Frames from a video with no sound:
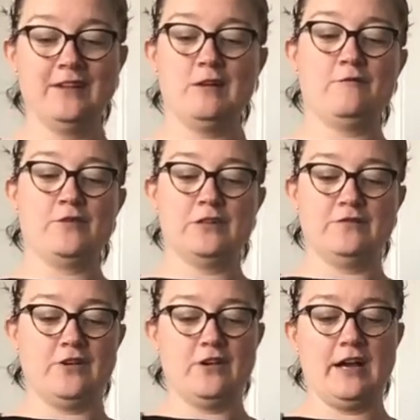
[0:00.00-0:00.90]
First of
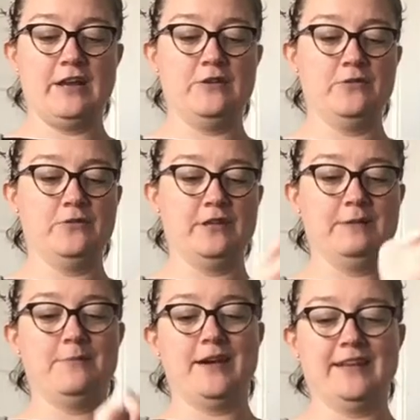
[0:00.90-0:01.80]
all, I note that
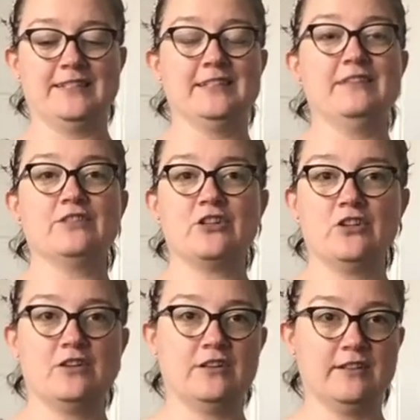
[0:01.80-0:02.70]
my sleeves are
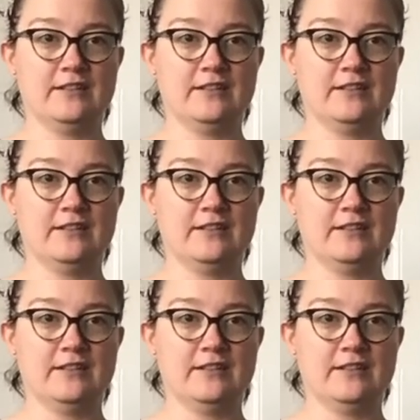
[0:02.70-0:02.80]
long,